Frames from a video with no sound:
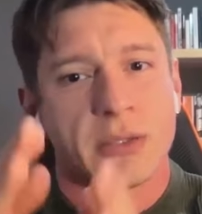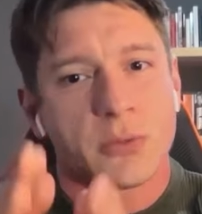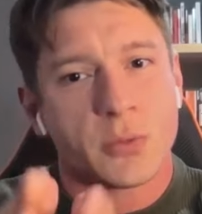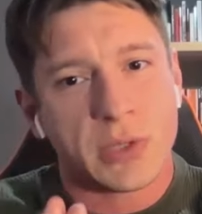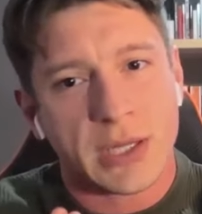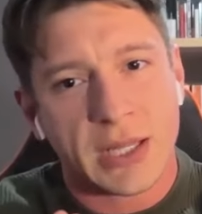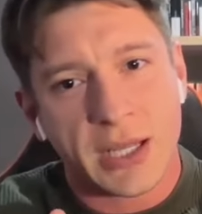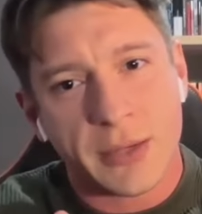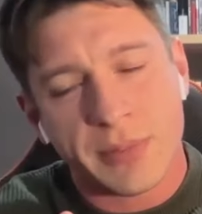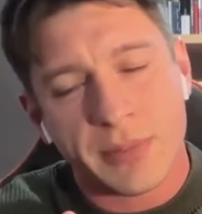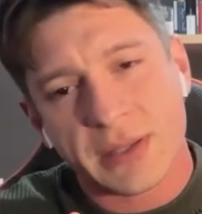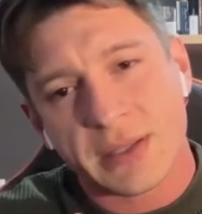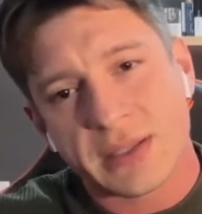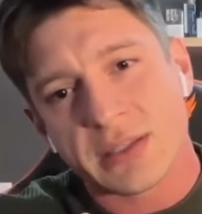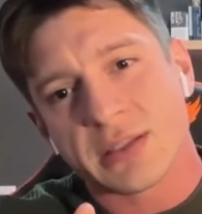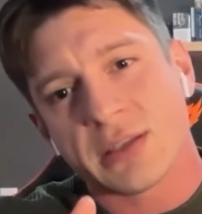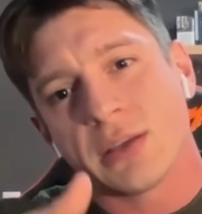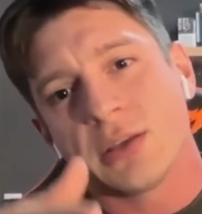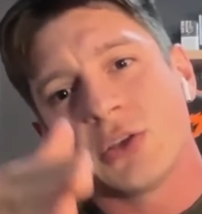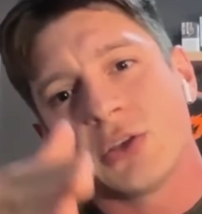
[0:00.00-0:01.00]
what will happen
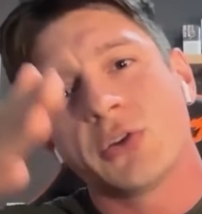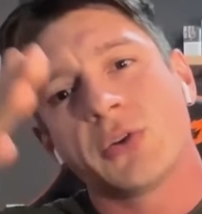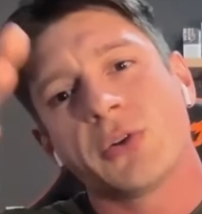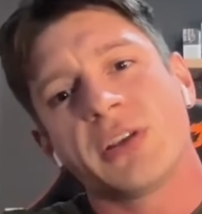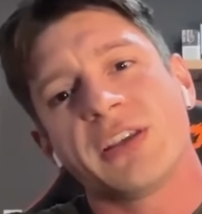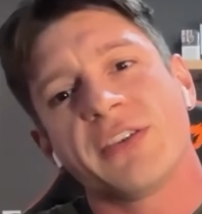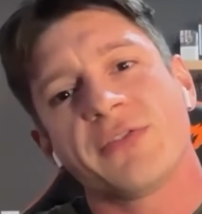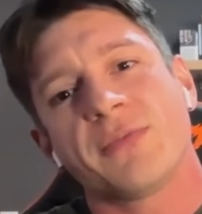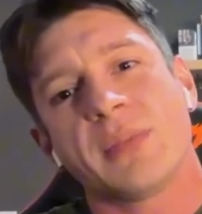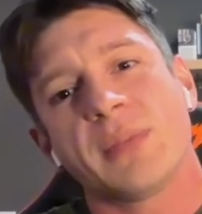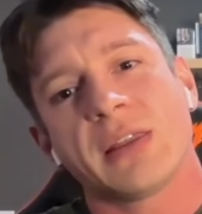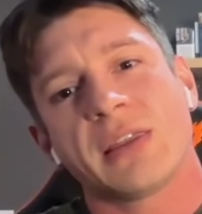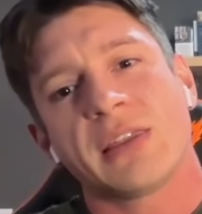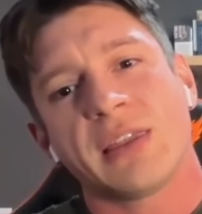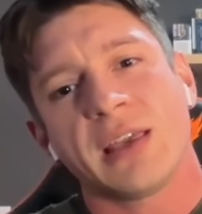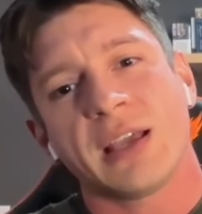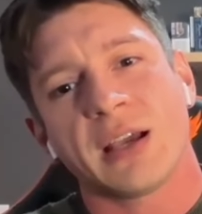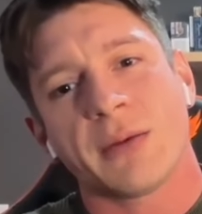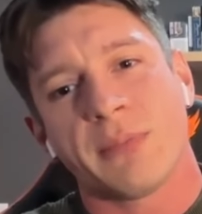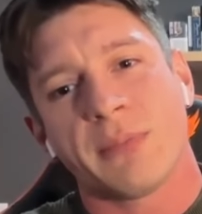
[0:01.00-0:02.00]
is you'll give me a
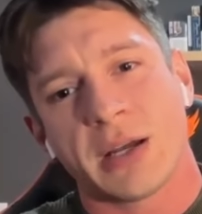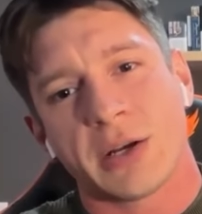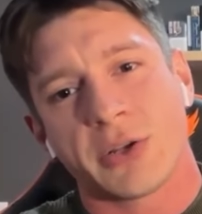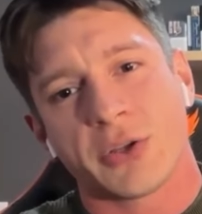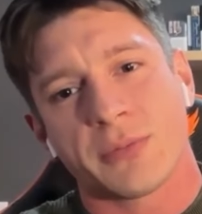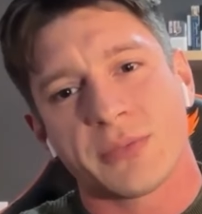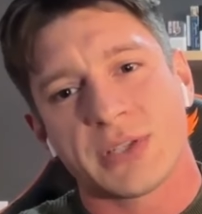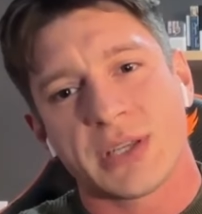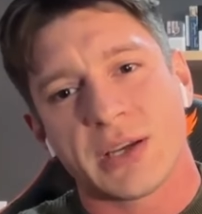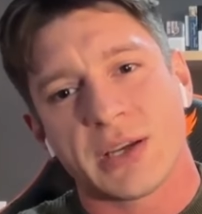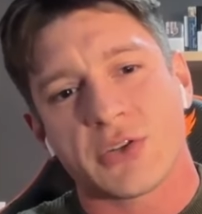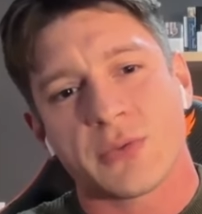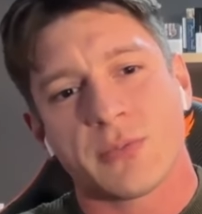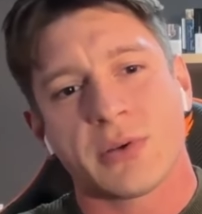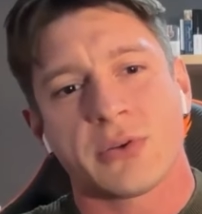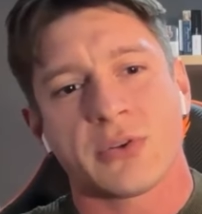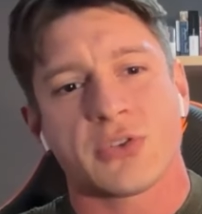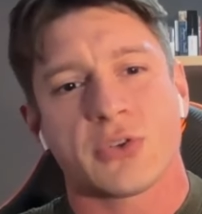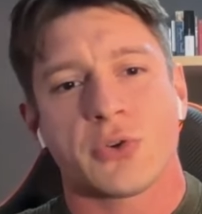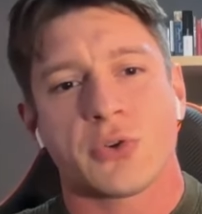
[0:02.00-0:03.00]
think about it objection
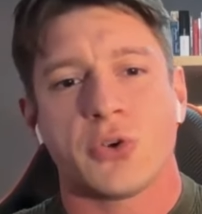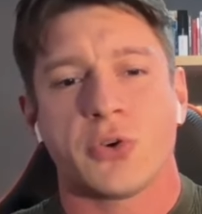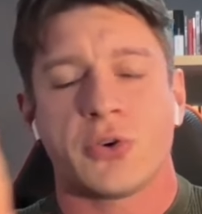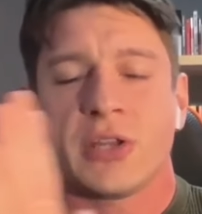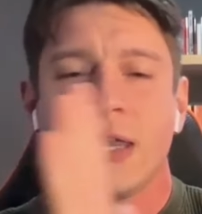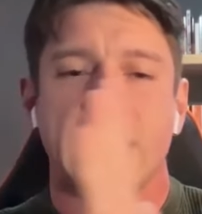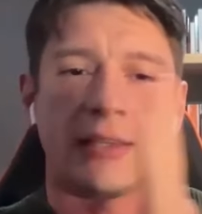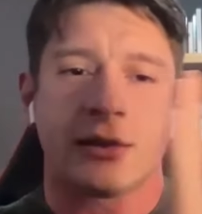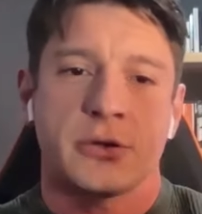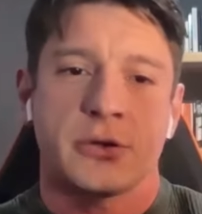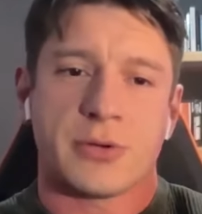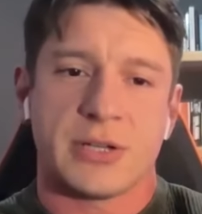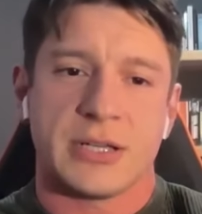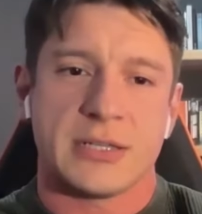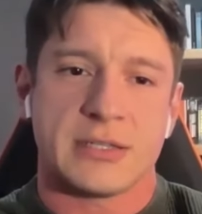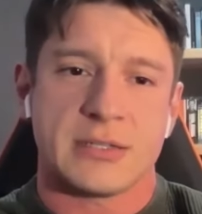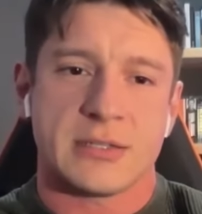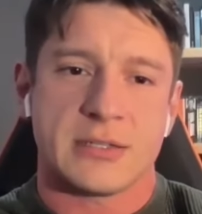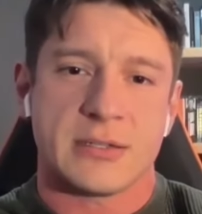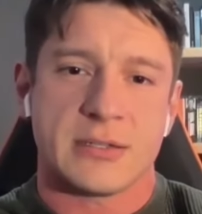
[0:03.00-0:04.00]
because you hate
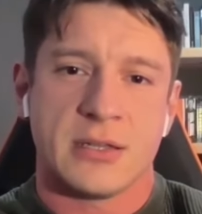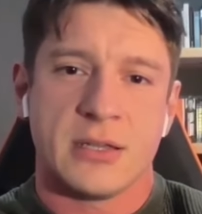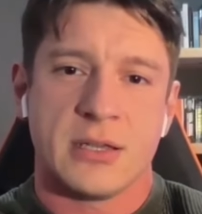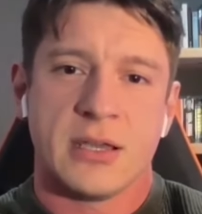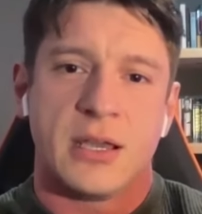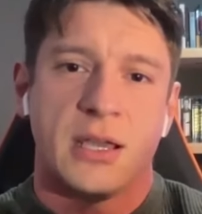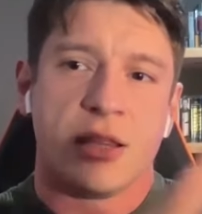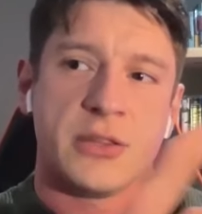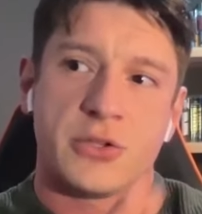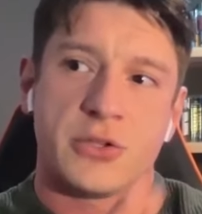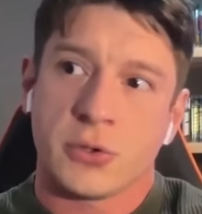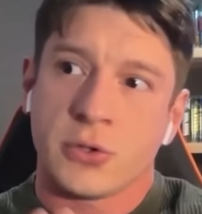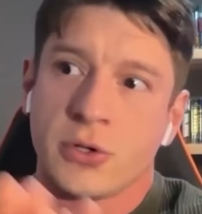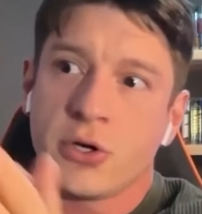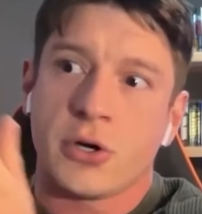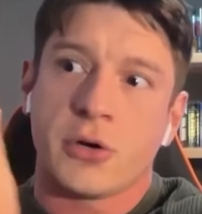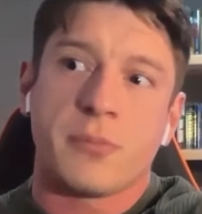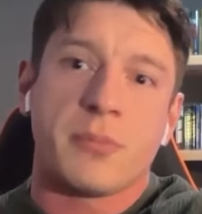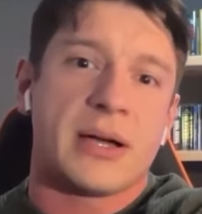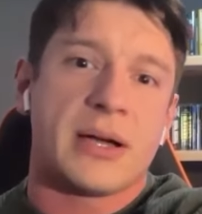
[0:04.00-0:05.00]
Chris, and you'll
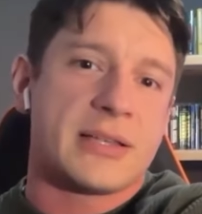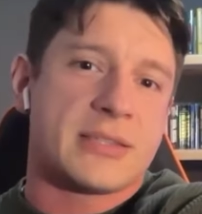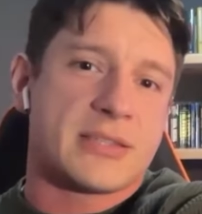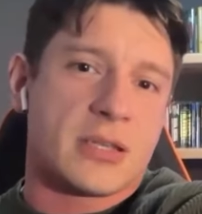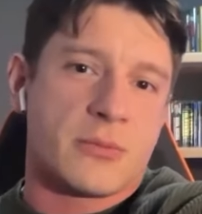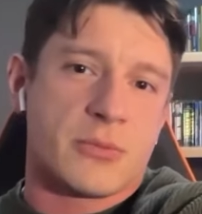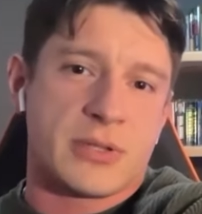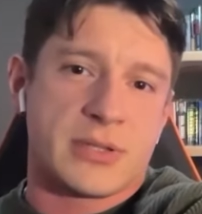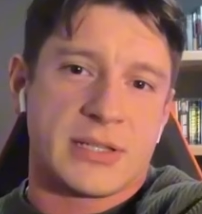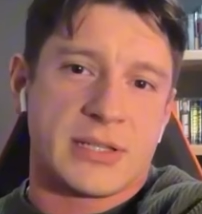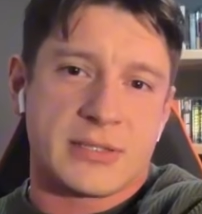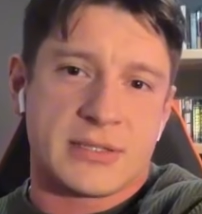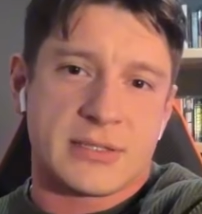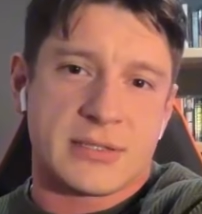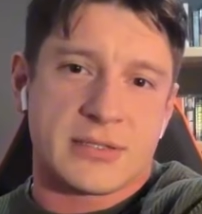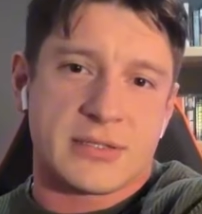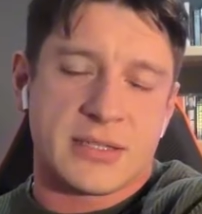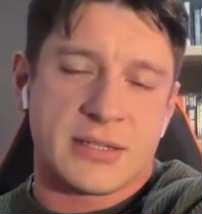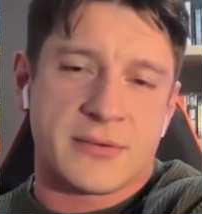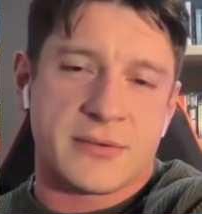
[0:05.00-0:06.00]
go buy someone
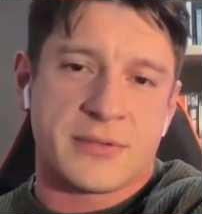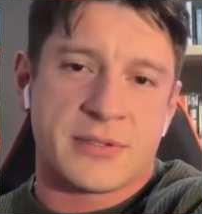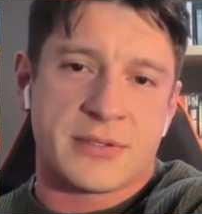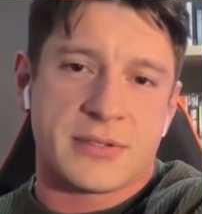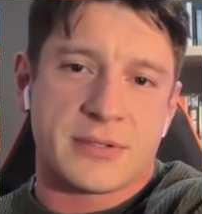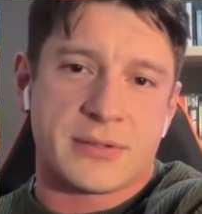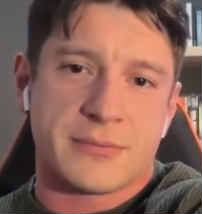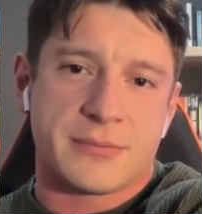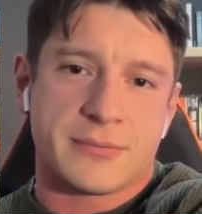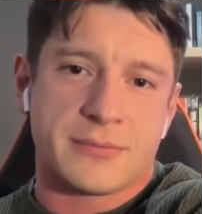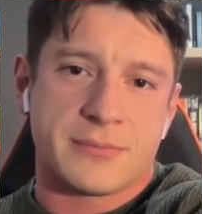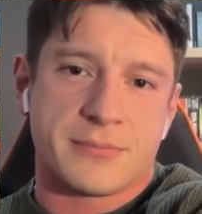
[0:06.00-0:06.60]
else's service.